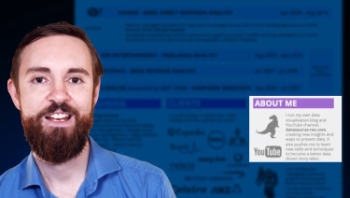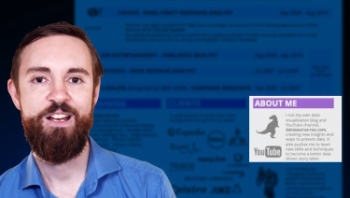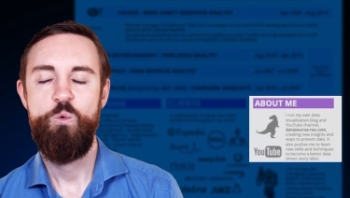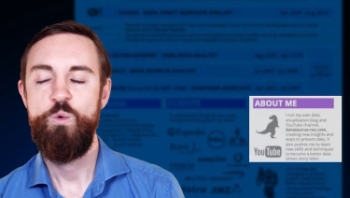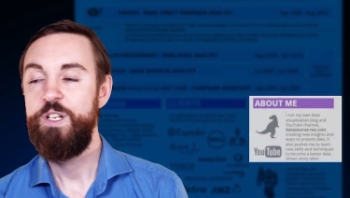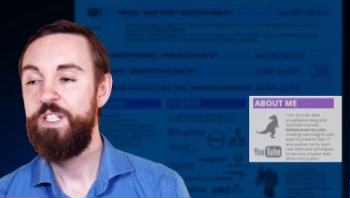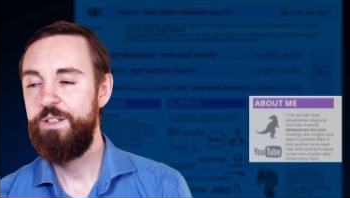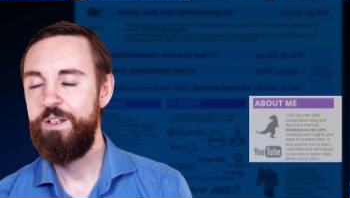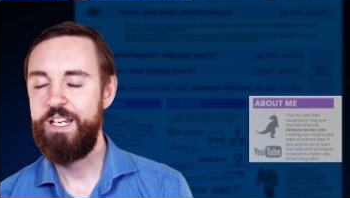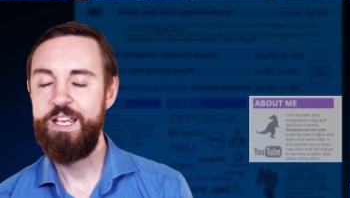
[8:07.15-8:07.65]

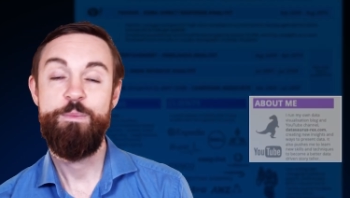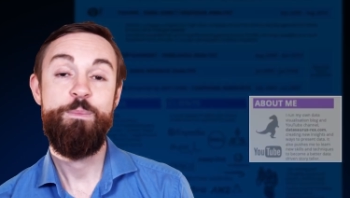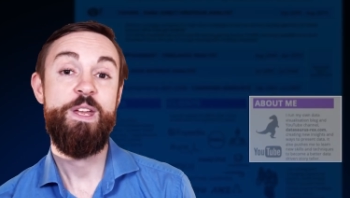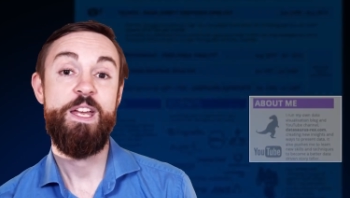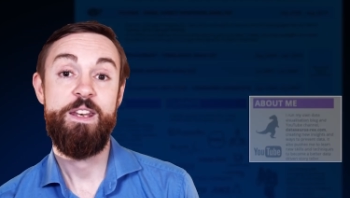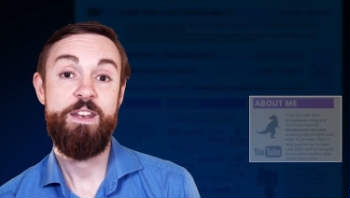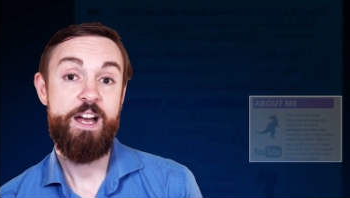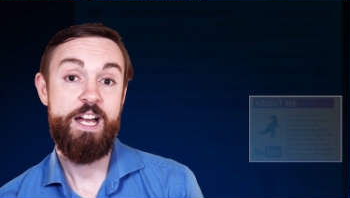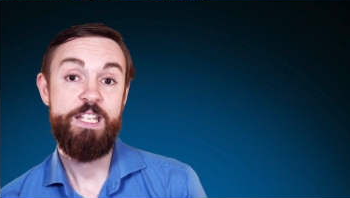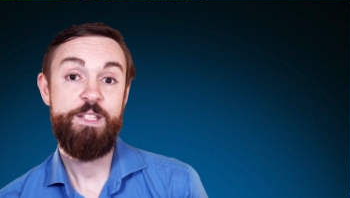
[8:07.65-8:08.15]
which can be
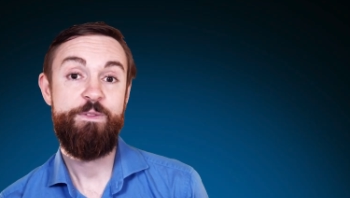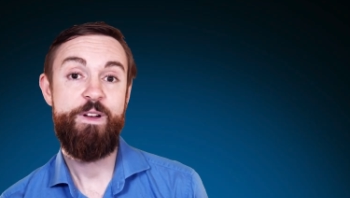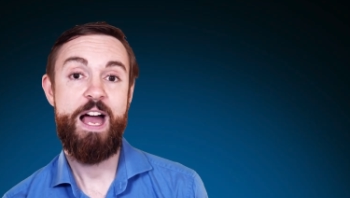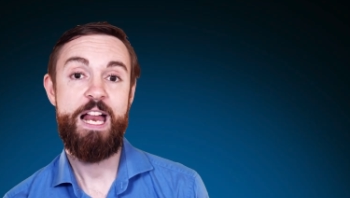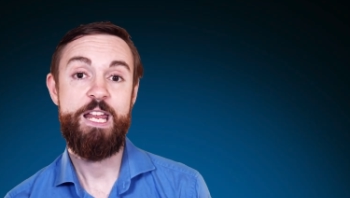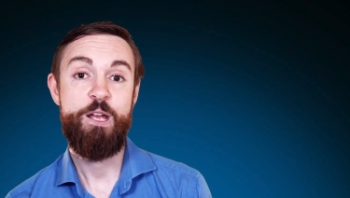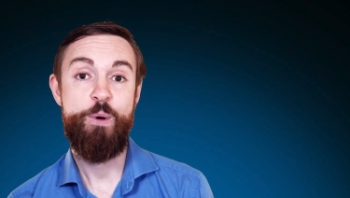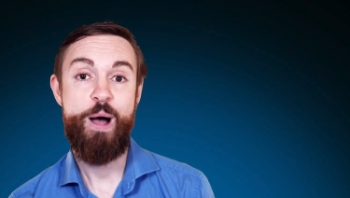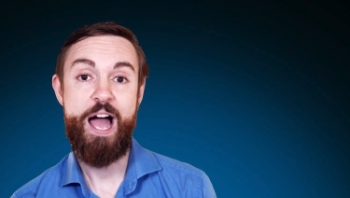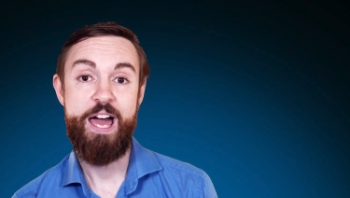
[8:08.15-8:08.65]
a nice
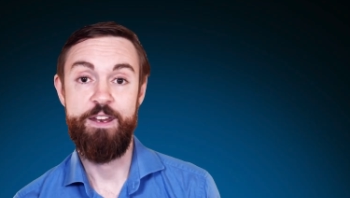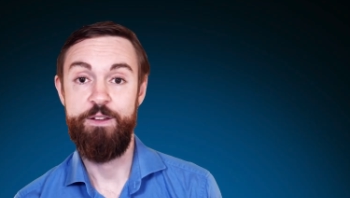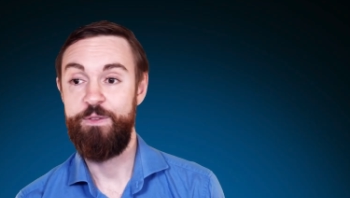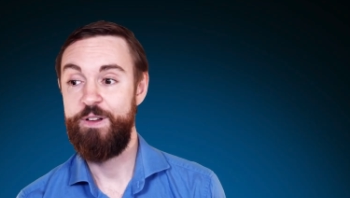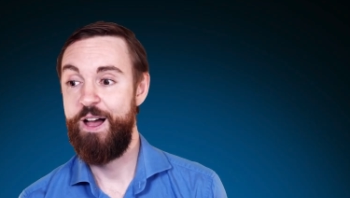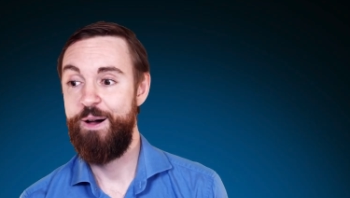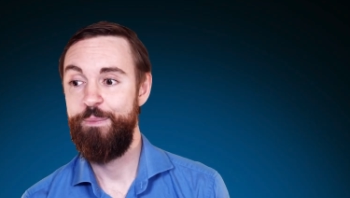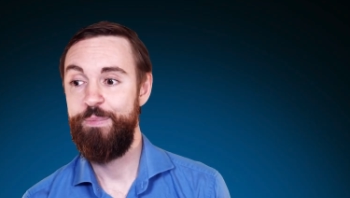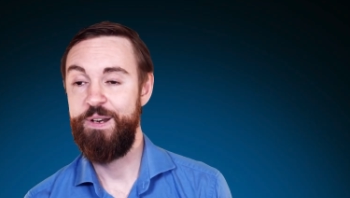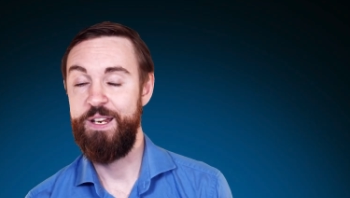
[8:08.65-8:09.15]
value add if
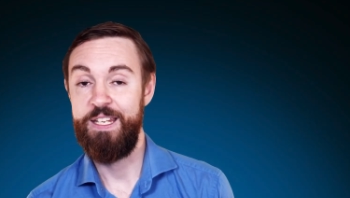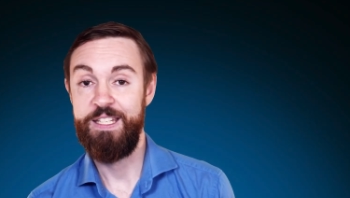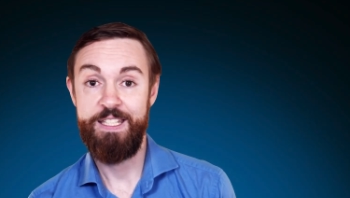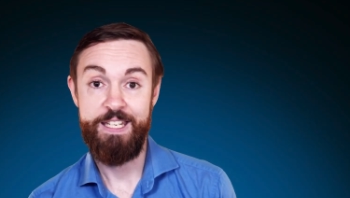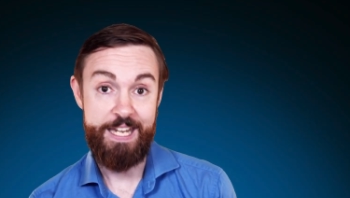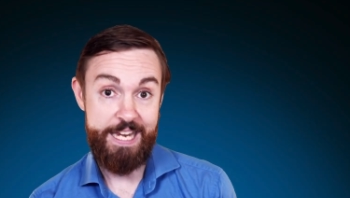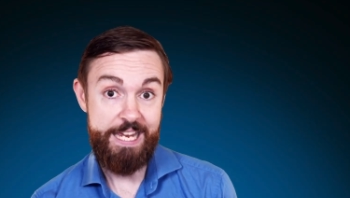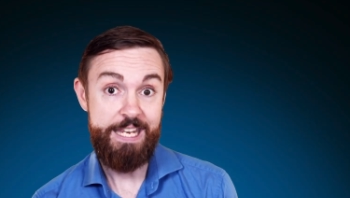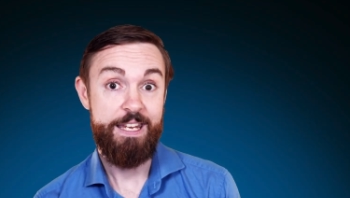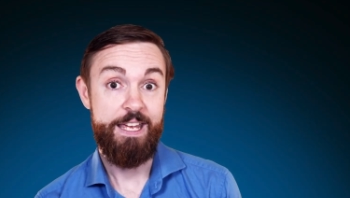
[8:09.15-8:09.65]
companies
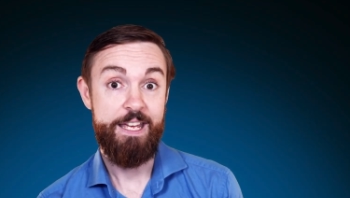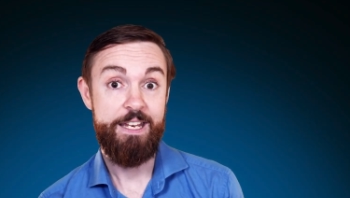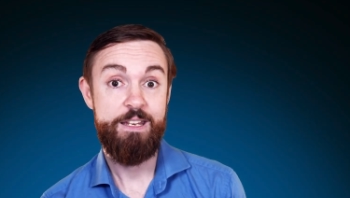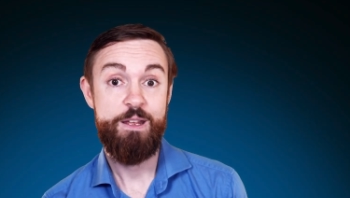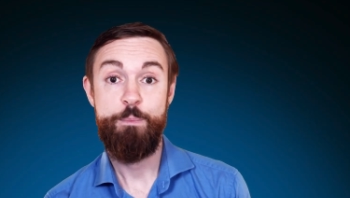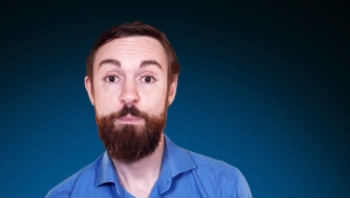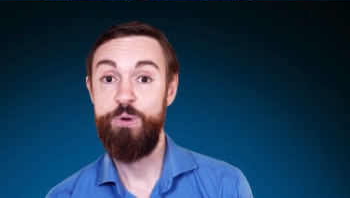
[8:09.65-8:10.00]
need it,